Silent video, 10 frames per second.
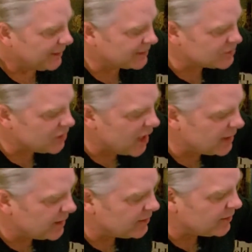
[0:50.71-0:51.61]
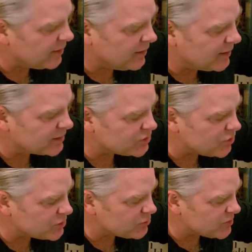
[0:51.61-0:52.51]
It
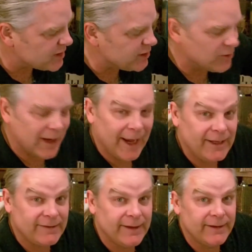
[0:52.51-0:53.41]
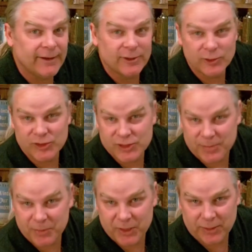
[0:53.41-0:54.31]
starts with the year 1800
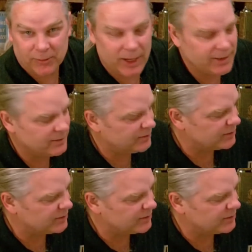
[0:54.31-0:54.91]
something, right?